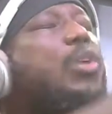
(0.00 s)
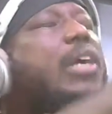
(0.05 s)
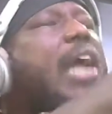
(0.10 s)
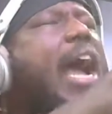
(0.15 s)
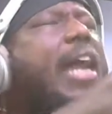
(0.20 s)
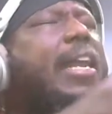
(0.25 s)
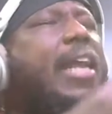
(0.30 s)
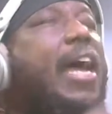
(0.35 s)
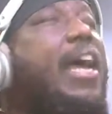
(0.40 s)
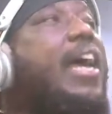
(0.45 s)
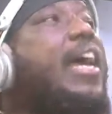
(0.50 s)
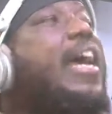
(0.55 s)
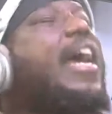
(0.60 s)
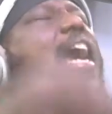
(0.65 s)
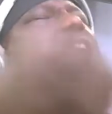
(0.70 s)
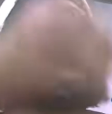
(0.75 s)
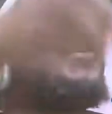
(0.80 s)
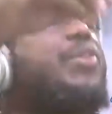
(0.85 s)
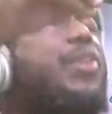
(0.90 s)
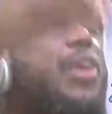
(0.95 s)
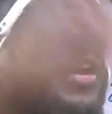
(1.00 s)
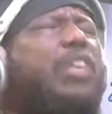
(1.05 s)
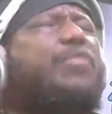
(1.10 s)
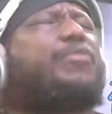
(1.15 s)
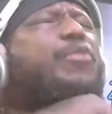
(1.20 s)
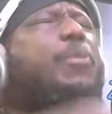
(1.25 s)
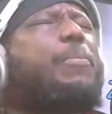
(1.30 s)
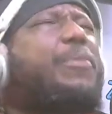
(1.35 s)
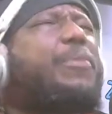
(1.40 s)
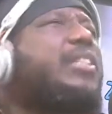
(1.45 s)
to Ghana and
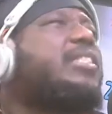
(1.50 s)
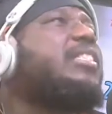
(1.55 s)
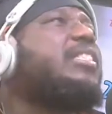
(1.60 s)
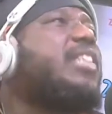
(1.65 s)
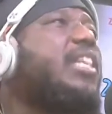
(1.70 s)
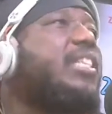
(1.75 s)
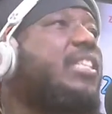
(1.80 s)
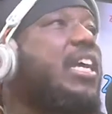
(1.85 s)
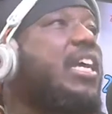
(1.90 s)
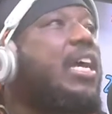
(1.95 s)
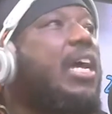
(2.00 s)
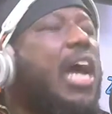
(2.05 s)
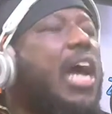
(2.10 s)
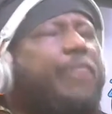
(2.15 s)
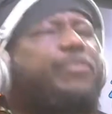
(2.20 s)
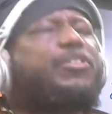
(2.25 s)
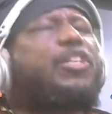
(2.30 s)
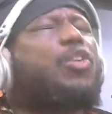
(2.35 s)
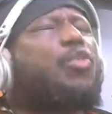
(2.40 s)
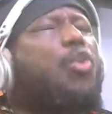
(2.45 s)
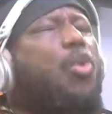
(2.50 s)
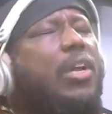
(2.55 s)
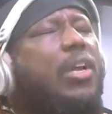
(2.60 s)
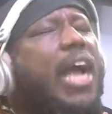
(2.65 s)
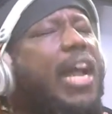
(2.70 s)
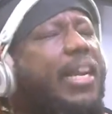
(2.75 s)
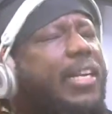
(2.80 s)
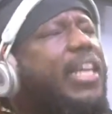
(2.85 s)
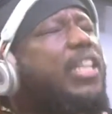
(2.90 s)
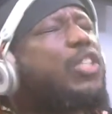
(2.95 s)
run for president. After all,
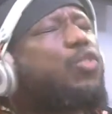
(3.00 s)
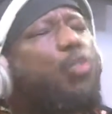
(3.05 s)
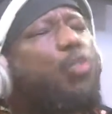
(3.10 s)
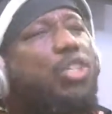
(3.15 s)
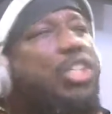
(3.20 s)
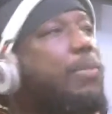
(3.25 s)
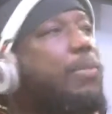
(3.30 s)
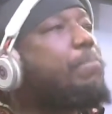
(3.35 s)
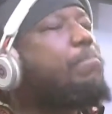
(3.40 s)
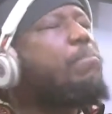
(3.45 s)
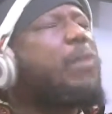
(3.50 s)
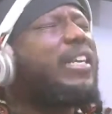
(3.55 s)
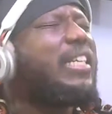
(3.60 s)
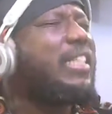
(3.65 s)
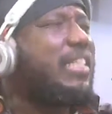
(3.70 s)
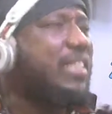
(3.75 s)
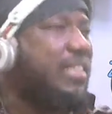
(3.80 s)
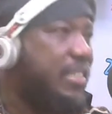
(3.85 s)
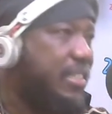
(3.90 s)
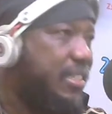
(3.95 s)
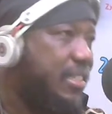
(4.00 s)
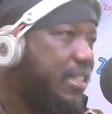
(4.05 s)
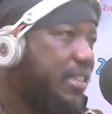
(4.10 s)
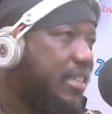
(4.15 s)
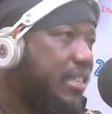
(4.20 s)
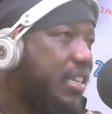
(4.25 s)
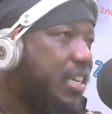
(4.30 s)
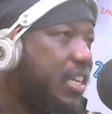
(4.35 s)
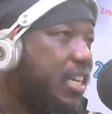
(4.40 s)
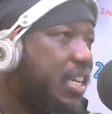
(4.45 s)
Ghanaians worship money
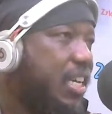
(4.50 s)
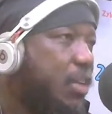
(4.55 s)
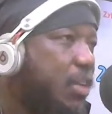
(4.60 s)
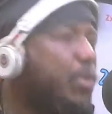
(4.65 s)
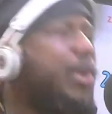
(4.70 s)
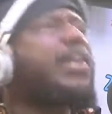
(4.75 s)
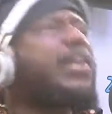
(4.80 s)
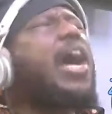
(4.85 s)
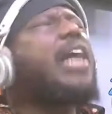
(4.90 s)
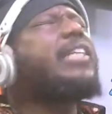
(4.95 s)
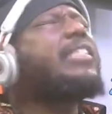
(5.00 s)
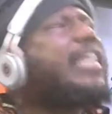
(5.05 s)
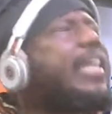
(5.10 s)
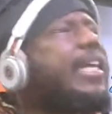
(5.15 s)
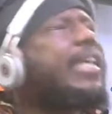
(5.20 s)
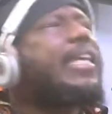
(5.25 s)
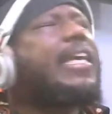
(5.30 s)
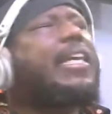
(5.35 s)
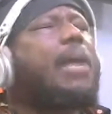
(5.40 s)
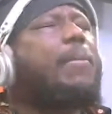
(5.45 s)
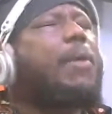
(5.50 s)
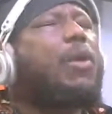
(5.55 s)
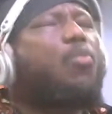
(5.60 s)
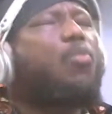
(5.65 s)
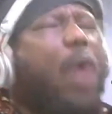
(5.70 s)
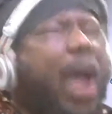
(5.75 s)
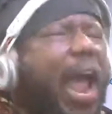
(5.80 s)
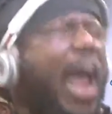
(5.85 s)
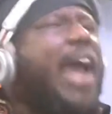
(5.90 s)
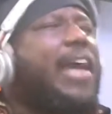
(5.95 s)
without thinking
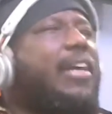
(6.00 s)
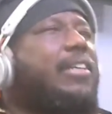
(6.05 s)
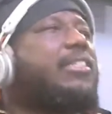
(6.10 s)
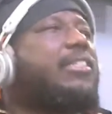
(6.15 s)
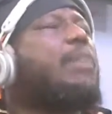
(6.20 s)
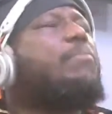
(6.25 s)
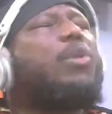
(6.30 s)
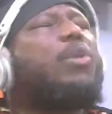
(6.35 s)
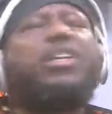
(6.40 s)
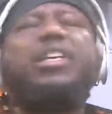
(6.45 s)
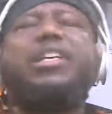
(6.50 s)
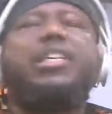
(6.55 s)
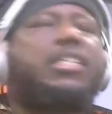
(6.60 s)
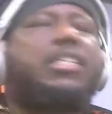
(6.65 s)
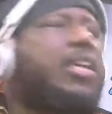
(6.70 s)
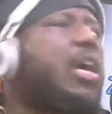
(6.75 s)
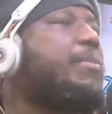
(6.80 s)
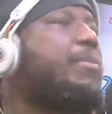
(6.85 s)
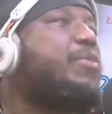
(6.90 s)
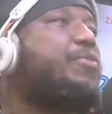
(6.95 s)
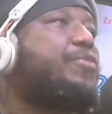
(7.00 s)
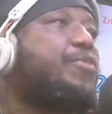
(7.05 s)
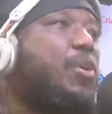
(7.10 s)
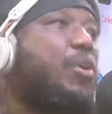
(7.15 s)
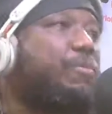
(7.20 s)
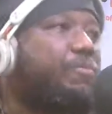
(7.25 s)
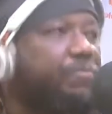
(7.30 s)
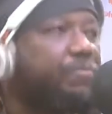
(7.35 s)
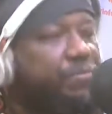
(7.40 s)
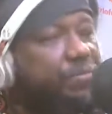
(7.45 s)
about where the money is coming
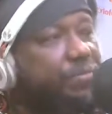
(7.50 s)
from.